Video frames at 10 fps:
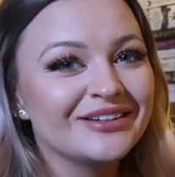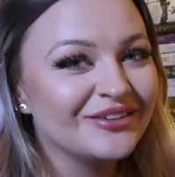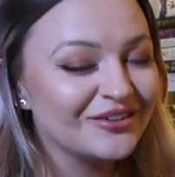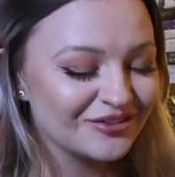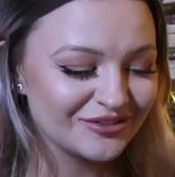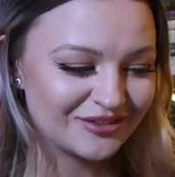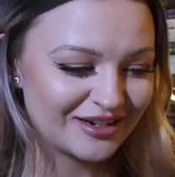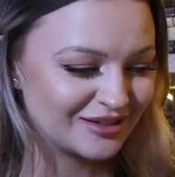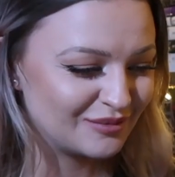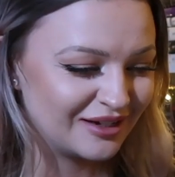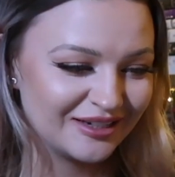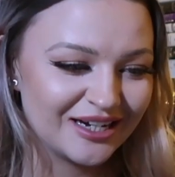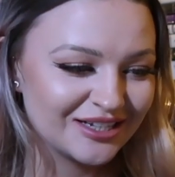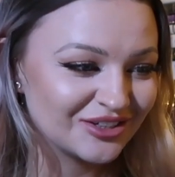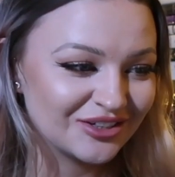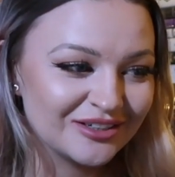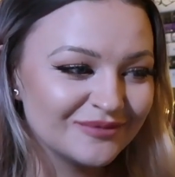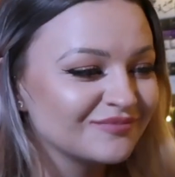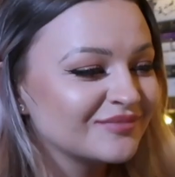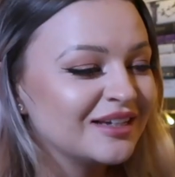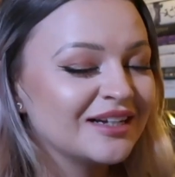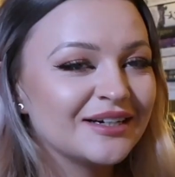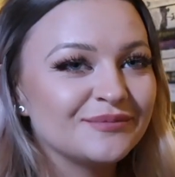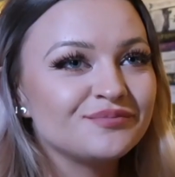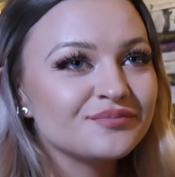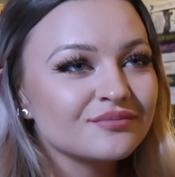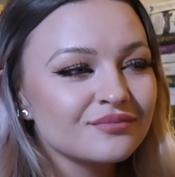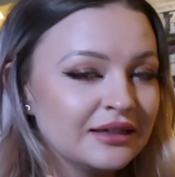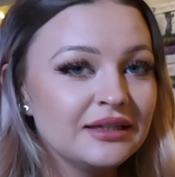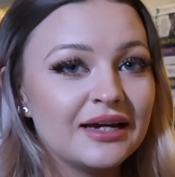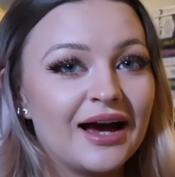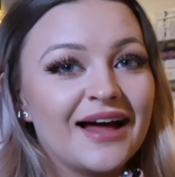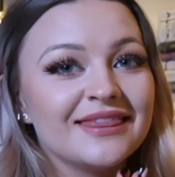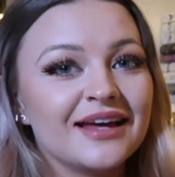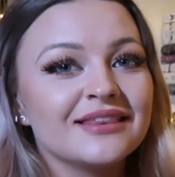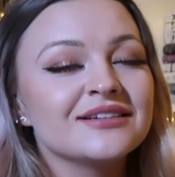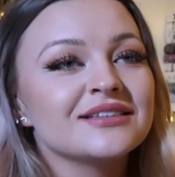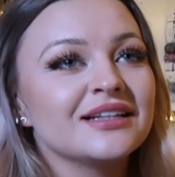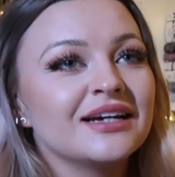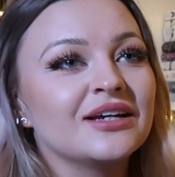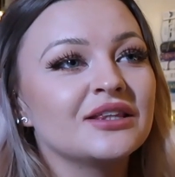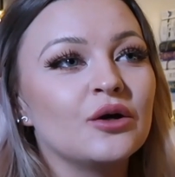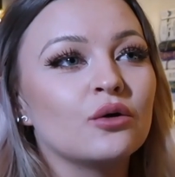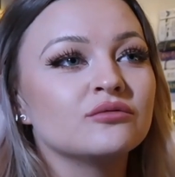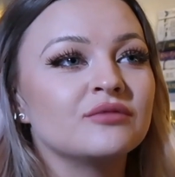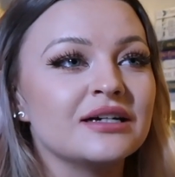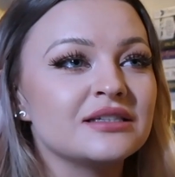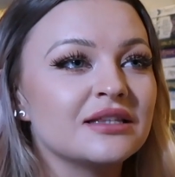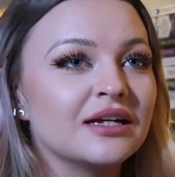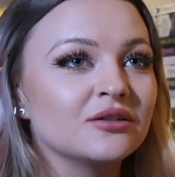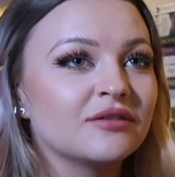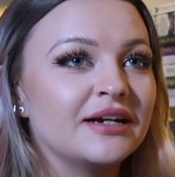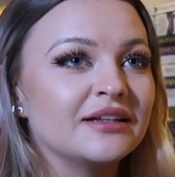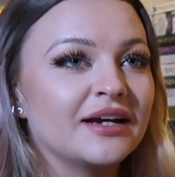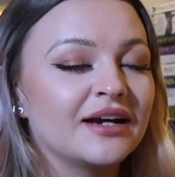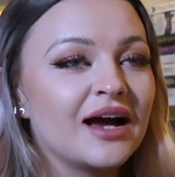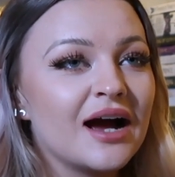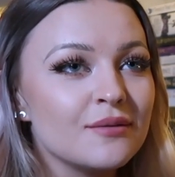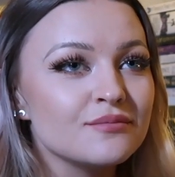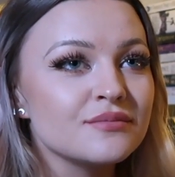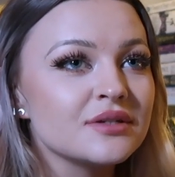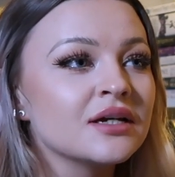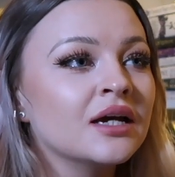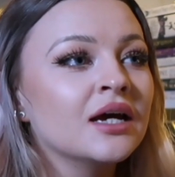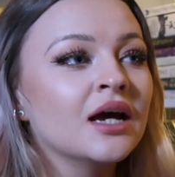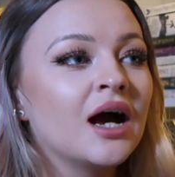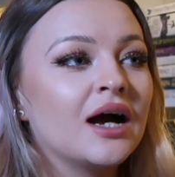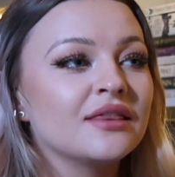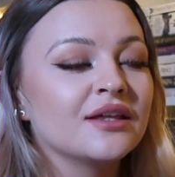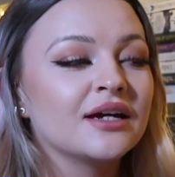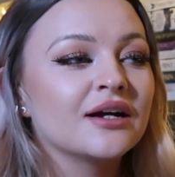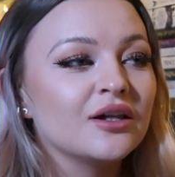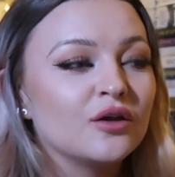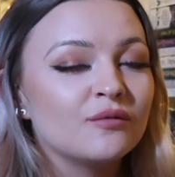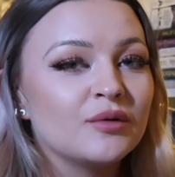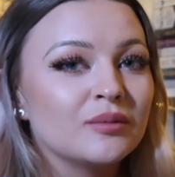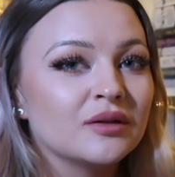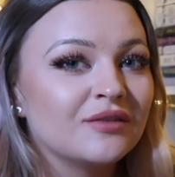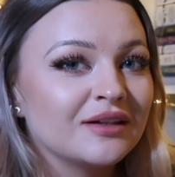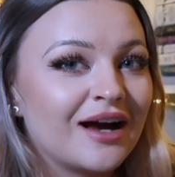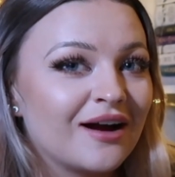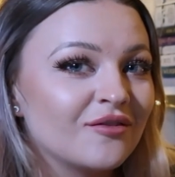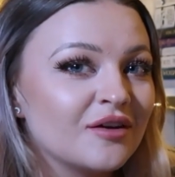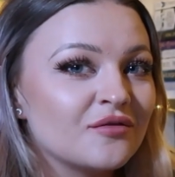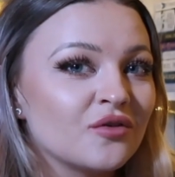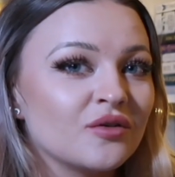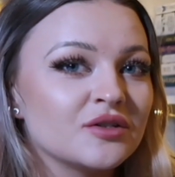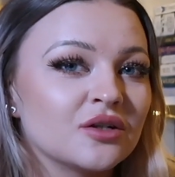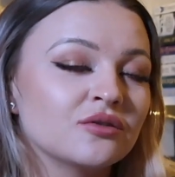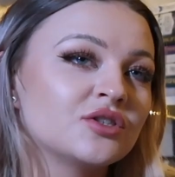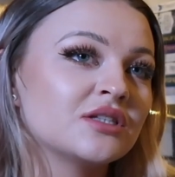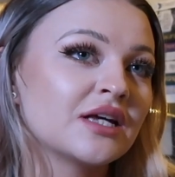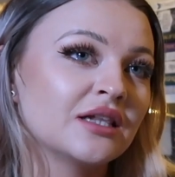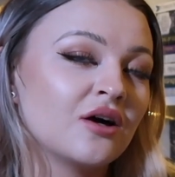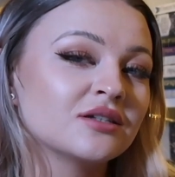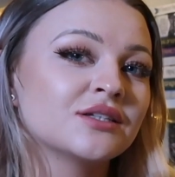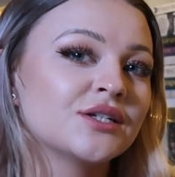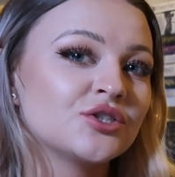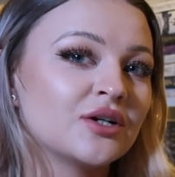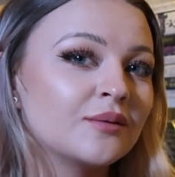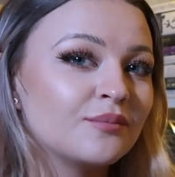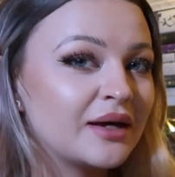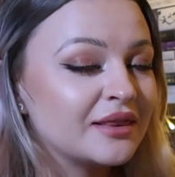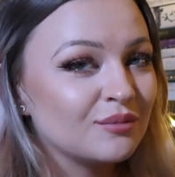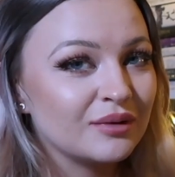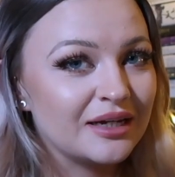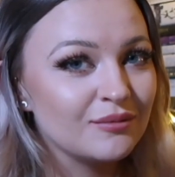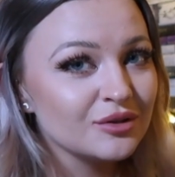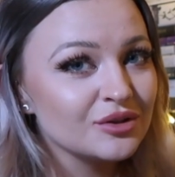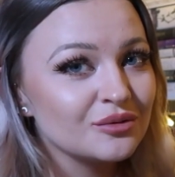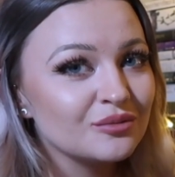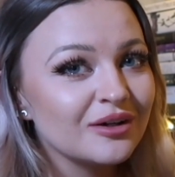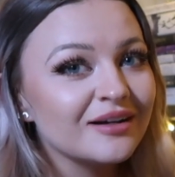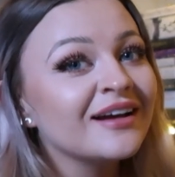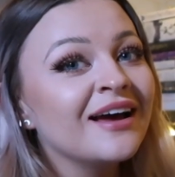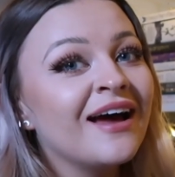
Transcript: not a good recipe at all you know yeah and then there's the like the unrest in the Illyrian camps I think a lot of people are feeling angry for all the soldiers that they lost and they're trying to pin the blame on someone